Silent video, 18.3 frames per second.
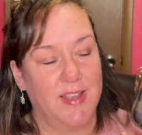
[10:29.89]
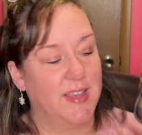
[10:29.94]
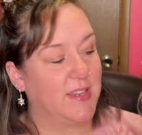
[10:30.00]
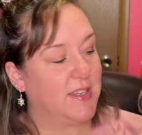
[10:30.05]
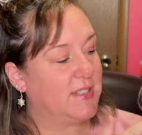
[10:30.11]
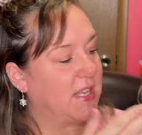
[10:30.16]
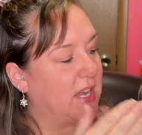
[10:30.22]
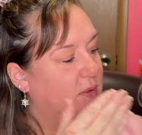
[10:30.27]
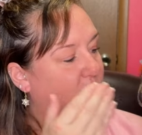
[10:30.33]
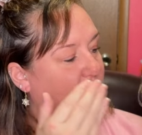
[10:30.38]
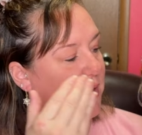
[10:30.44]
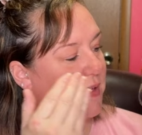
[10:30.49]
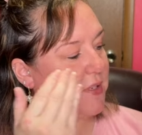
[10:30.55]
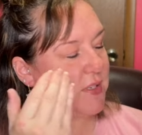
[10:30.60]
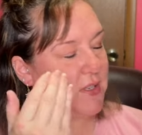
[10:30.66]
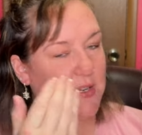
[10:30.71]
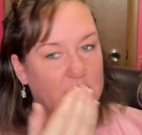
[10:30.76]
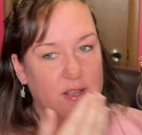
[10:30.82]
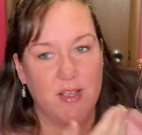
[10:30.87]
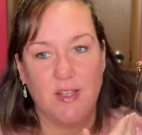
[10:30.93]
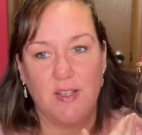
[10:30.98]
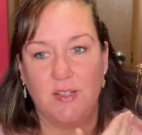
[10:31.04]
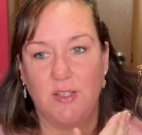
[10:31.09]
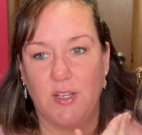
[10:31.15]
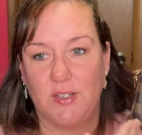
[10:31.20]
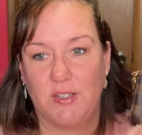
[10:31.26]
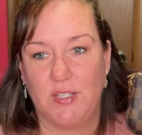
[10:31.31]
Because I worked,
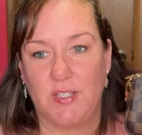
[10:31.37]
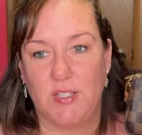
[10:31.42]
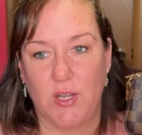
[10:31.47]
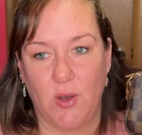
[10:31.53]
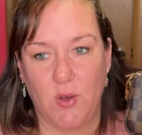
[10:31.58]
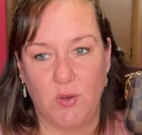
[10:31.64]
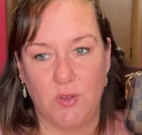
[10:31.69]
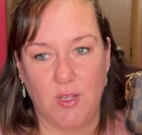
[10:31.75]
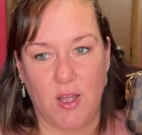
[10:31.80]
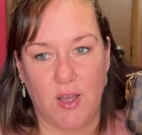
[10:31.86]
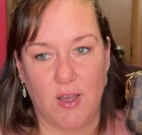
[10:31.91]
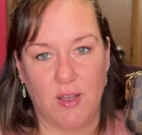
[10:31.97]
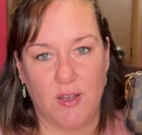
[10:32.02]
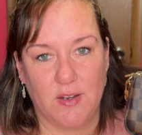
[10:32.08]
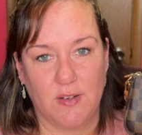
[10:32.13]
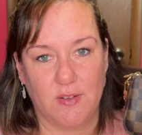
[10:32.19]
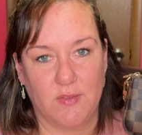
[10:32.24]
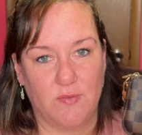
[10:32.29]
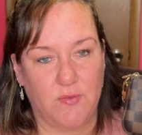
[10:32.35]
looked so long